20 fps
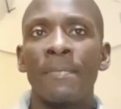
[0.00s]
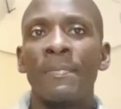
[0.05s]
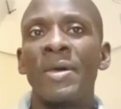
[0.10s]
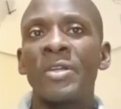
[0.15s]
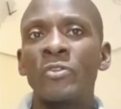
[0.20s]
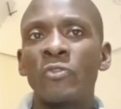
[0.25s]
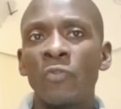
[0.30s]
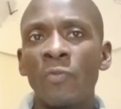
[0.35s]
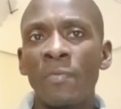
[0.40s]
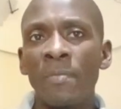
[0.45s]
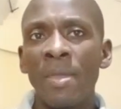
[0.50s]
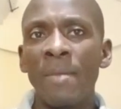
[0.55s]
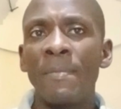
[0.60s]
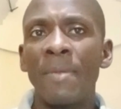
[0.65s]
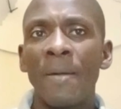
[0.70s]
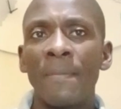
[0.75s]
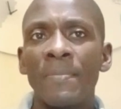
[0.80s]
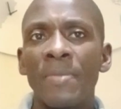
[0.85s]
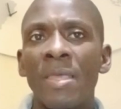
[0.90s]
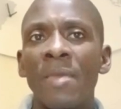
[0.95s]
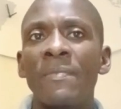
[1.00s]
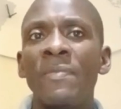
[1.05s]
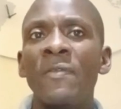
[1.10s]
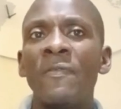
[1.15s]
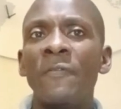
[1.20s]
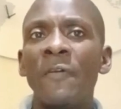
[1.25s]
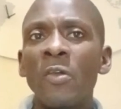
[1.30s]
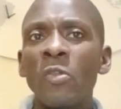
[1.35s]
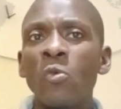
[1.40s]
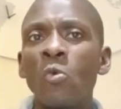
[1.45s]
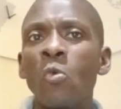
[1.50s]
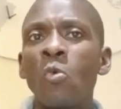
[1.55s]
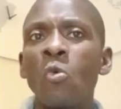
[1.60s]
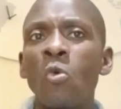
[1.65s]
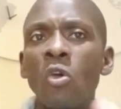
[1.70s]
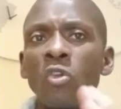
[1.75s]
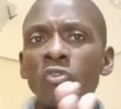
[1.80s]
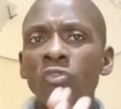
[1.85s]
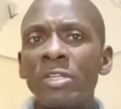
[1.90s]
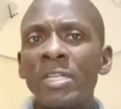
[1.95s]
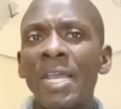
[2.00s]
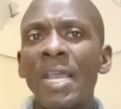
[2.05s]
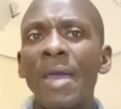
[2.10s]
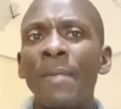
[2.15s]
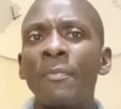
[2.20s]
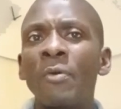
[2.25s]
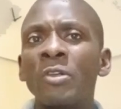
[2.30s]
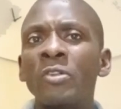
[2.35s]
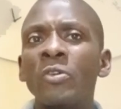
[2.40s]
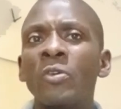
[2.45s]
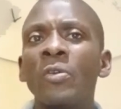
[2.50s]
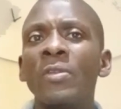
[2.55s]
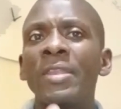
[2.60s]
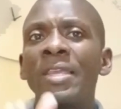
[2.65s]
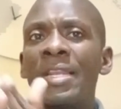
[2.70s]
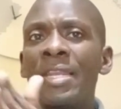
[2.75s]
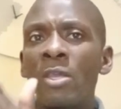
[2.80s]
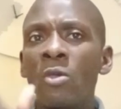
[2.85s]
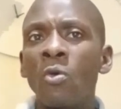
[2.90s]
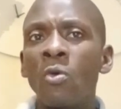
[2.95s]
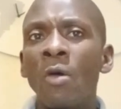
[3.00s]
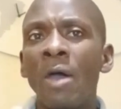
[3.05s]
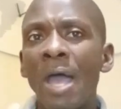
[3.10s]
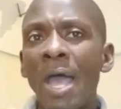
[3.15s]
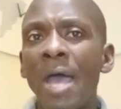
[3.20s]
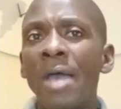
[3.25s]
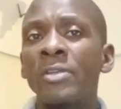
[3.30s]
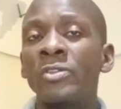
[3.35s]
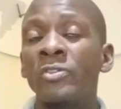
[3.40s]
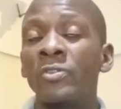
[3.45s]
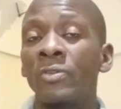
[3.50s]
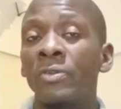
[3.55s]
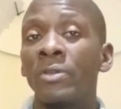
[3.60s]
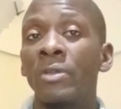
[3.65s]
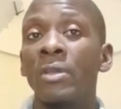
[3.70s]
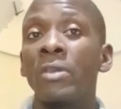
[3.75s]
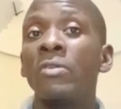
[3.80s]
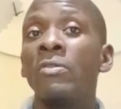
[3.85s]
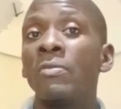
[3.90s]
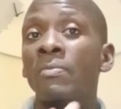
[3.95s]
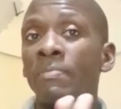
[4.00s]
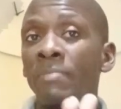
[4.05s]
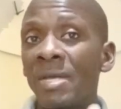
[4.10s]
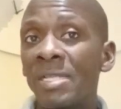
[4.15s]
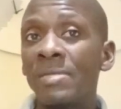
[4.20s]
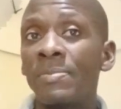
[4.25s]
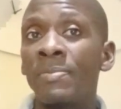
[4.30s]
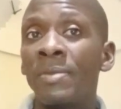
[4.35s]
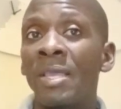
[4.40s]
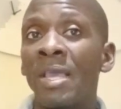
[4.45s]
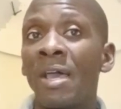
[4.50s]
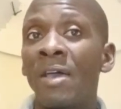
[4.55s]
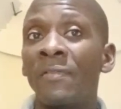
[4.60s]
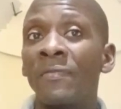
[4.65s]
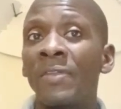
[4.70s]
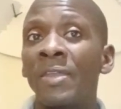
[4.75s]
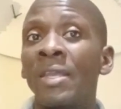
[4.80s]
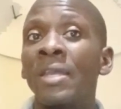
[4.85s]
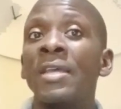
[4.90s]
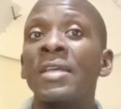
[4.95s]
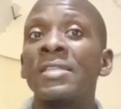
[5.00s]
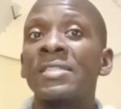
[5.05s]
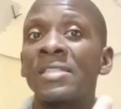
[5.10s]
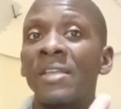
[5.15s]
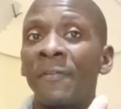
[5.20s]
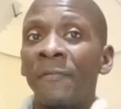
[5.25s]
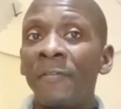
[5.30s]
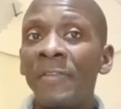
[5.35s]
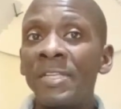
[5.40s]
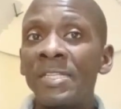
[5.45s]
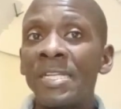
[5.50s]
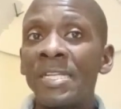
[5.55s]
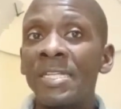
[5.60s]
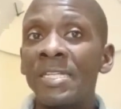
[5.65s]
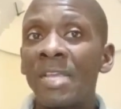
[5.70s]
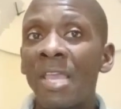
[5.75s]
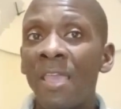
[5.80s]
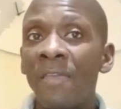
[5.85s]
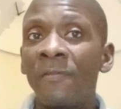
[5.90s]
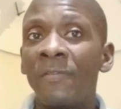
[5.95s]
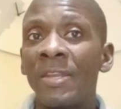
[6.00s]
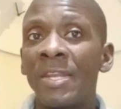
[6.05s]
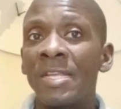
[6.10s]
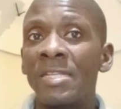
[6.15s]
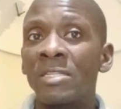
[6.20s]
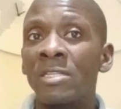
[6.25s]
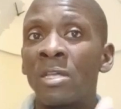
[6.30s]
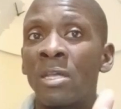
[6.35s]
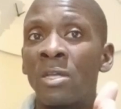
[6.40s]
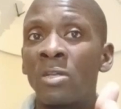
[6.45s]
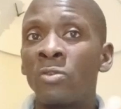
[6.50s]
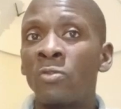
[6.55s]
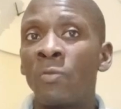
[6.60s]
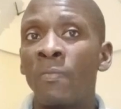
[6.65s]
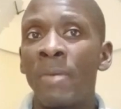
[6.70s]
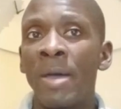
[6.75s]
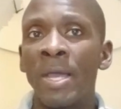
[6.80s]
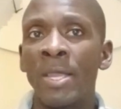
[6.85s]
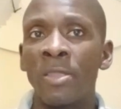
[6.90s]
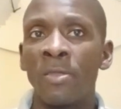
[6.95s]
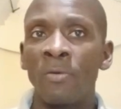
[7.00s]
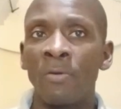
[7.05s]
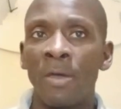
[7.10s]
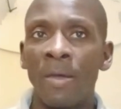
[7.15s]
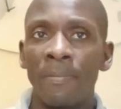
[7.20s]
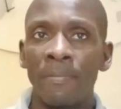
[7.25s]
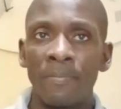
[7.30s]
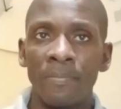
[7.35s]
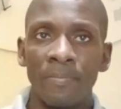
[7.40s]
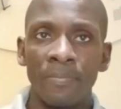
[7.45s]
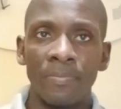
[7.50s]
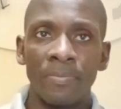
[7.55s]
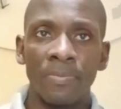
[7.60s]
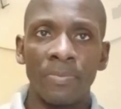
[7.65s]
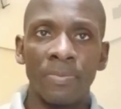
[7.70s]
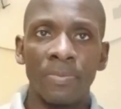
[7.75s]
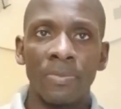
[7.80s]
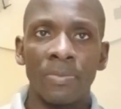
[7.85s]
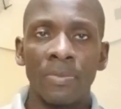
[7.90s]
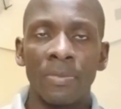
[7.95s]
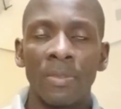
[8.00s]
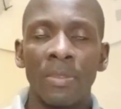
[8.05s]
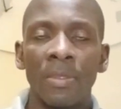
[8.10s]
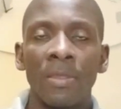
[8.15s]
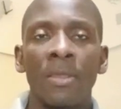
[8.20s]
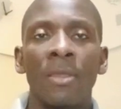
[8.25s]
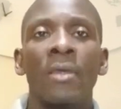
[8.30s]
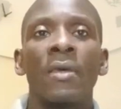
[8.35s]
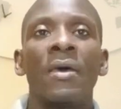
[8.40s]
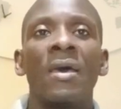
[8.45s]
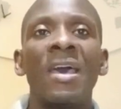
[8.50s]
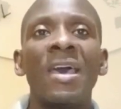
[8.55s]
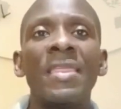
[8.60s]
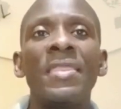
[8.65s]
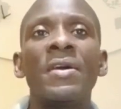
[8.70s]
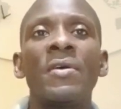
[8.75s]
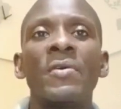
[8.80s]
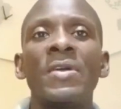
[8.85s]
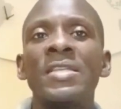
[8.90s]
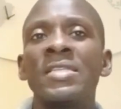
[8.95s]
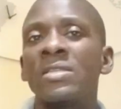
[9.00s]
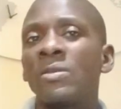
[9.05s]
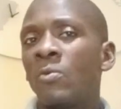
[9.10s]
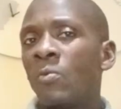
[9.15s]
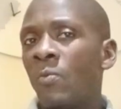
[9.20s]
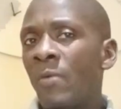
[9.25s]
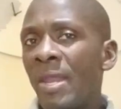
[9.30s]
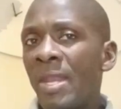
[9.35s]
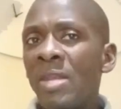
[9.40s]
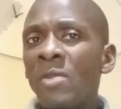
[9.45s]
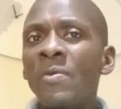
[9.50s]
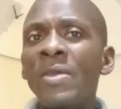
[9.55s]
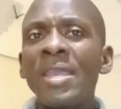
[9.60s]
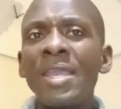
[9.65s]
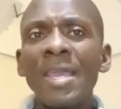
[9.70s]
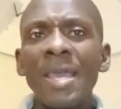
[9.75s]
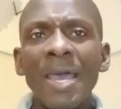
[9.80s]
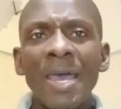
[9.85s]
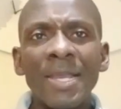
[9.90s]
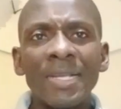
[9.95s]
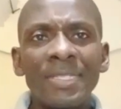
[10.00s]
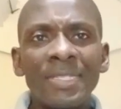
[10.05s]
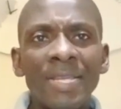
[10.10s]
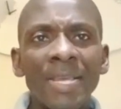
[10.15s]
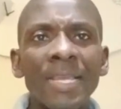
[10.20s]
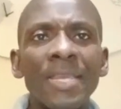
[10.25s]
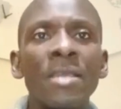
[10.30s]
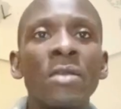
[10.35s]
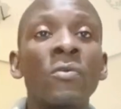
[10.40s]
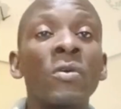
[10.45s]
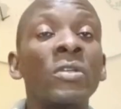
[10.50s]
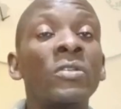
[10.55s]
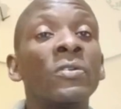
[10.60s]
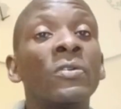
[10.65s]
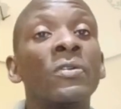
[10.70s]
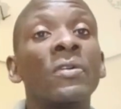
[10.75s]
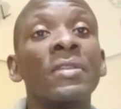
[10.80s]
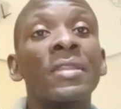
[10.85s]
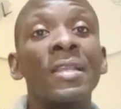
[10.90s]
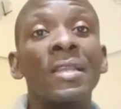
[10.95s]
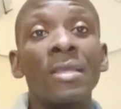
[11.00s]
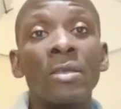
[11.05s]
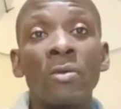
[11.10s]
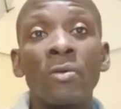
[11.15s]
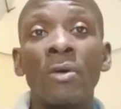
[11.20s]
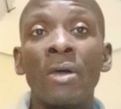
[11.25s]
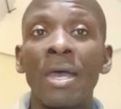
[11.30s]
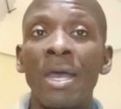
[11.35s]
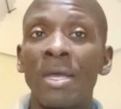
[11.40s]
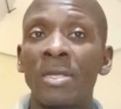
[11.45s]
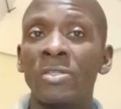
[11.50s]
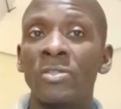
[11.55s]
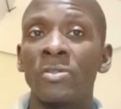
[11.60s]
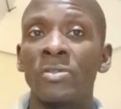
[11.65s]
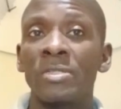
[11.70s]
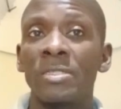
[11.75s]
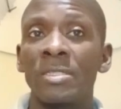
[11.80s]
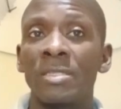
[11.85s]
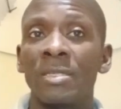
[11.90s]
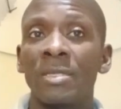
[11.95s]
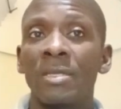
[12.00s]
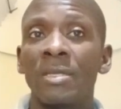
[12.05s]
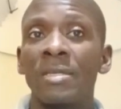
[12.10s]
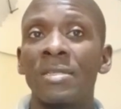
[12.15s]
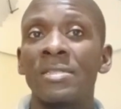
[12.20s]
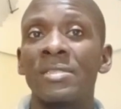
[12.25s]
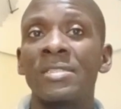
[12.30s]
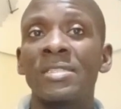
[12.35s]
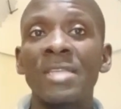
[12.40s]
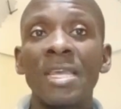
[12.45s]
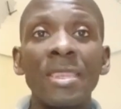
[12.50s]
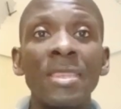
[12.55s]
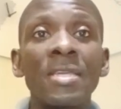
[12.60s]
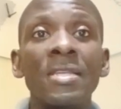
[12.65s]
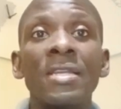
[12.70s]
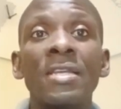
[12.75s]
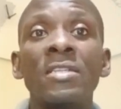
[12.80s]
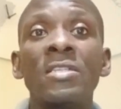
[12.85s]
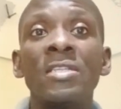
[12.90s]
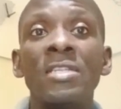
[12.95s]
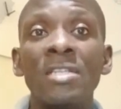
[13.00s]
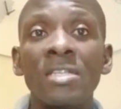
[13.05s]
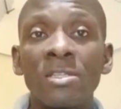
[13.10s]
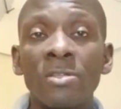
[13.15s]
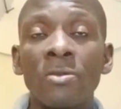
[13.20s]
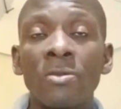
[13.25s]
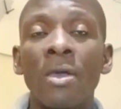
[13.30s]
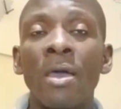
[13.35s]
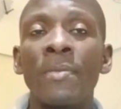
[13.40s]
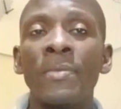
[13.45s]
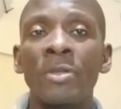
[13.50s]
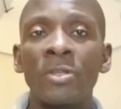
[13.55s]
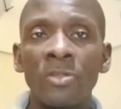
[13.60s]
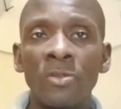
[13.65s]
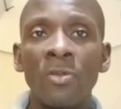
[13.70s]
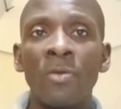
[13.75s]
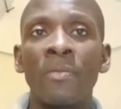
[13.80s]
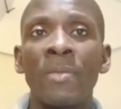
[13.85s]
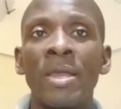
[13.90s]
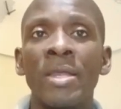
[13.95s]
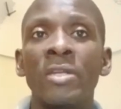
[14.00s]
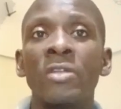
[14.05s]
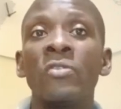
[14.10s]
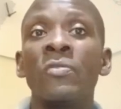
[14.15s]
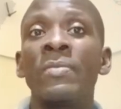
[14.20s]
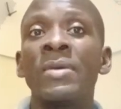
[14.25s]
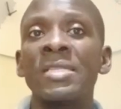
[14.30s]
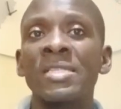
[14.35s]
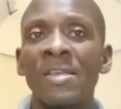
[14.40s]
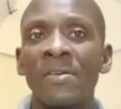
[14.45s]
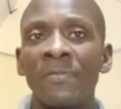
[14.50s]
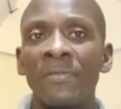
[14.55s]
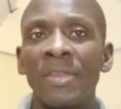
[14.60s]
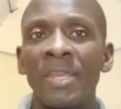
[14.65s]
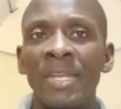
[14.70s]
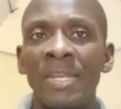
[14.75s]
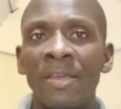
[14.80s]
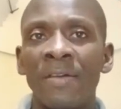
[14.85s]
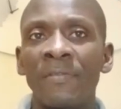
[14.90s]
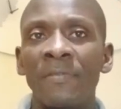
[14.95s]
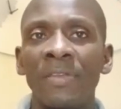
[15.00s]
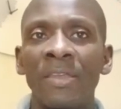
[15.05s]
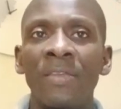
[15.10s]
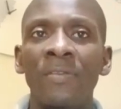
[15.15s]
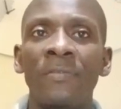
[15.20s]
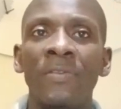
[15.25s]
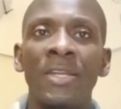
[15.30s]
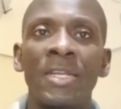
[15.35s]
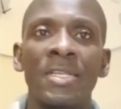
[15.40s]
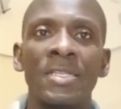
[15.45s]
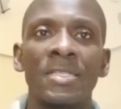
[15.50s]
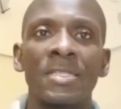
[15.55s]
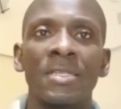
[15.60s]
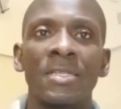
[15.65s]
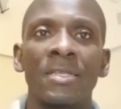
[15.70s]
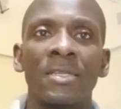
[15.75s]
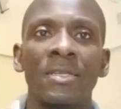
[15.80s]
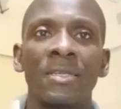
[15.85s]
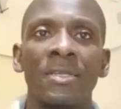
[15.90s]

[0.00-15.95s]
But remember, before you go to take up what you call the legal action, you must be having sufficient evidence to back you up. Otherwise, when we are taking what you call the legal actions, something that needs to come into your mind, you must have enough evidence